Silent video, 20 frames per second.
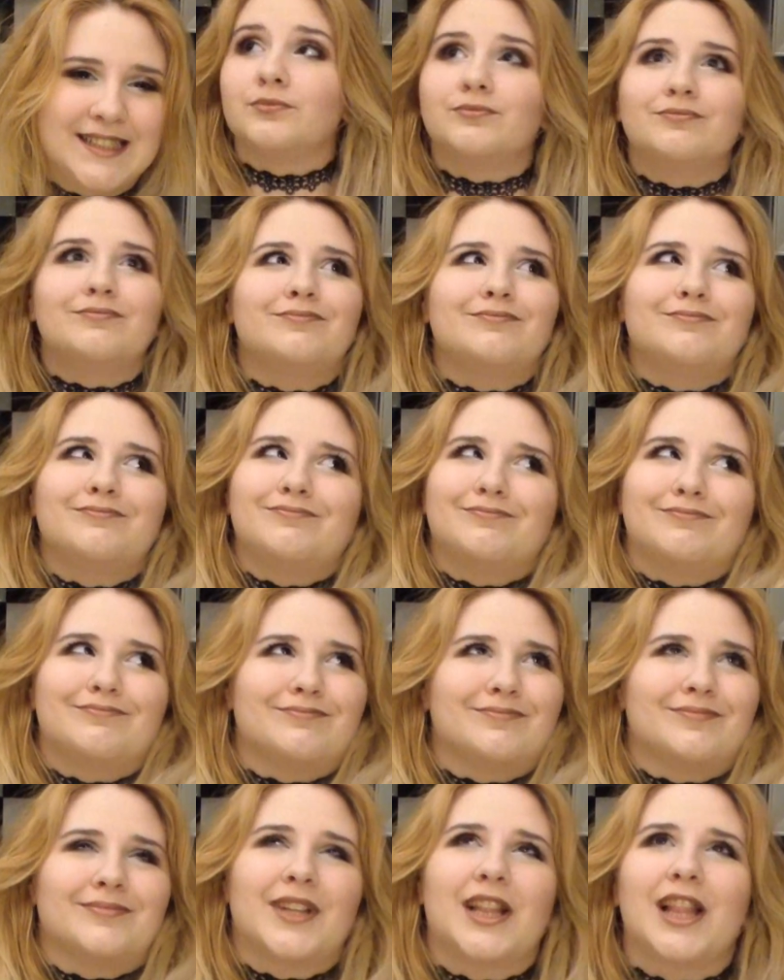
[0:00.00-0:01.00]

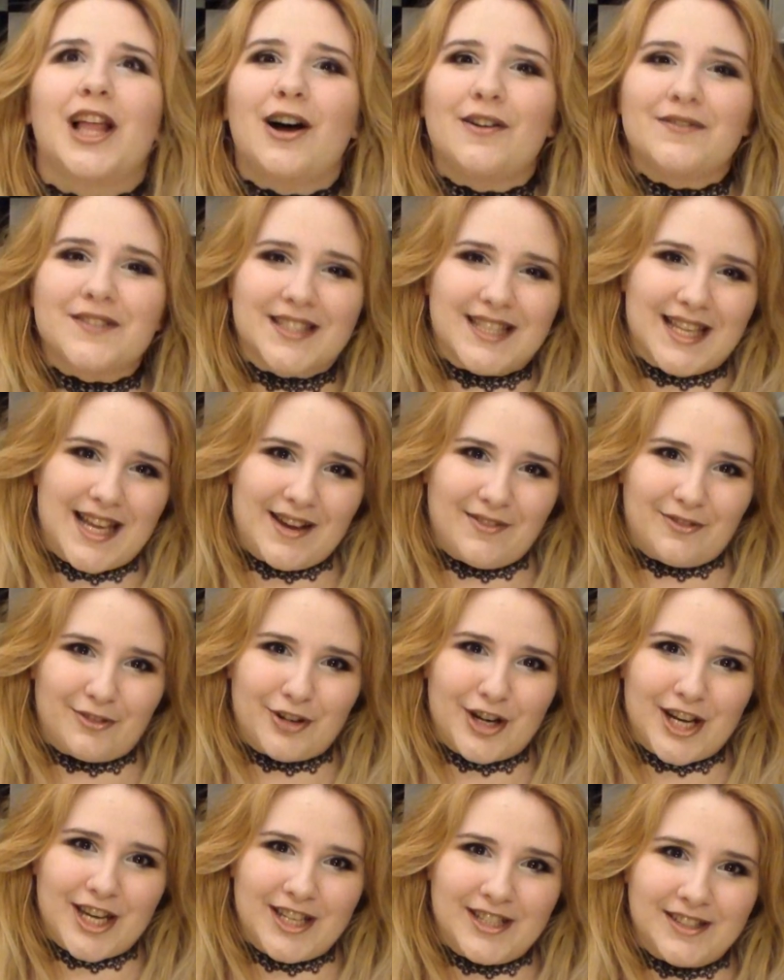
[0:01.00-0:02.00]
Love
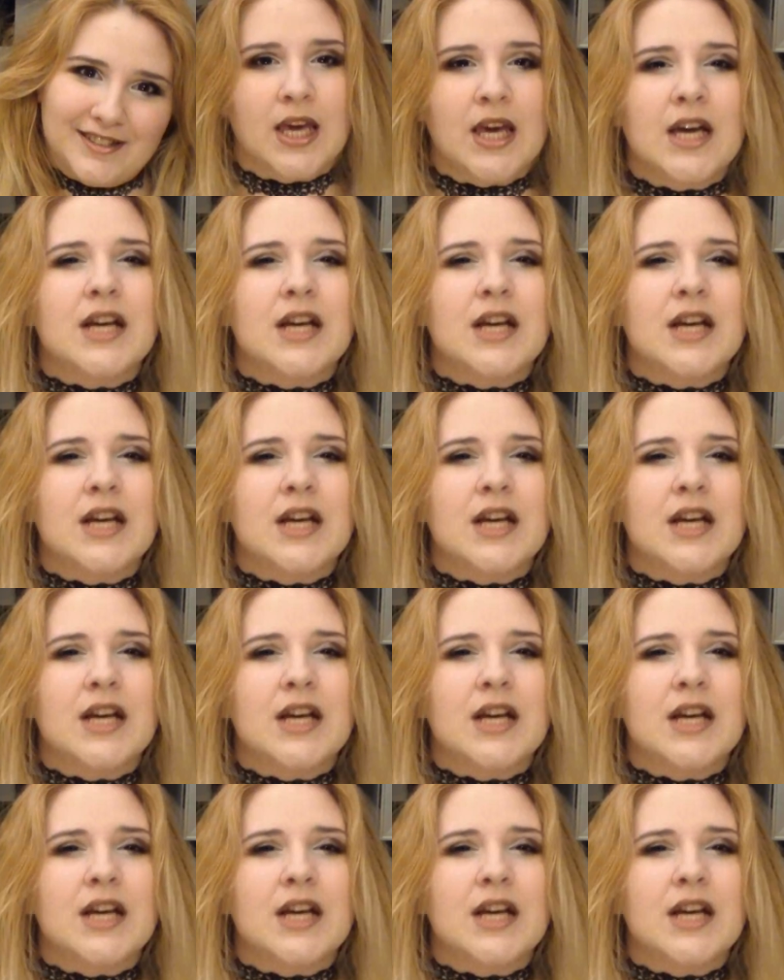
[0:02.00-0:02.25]
slavery.